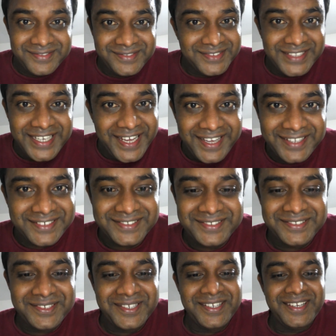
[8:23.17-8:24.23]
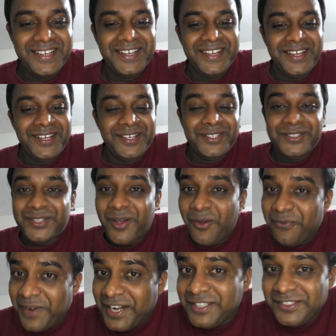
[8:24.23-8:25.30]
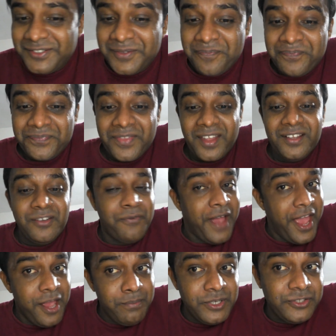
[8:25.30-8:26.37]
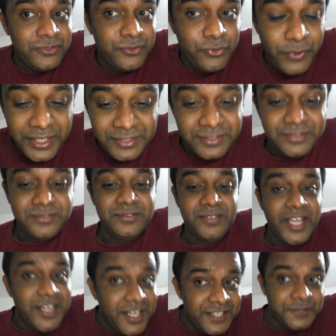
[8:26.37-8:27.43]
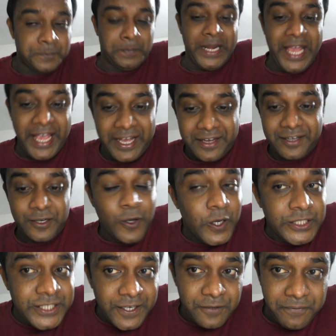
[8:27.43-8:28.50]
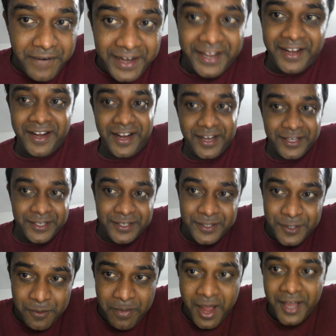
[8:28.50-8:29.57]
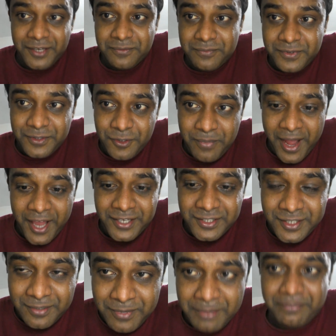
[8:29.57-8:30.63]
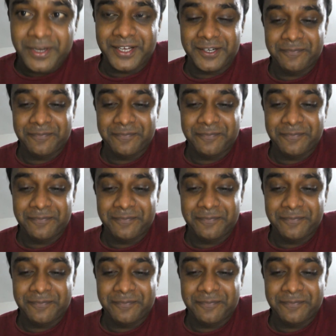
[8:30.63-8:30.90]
Clear? So friends, the famous Swiss tennis player Roger Federer, you might remember,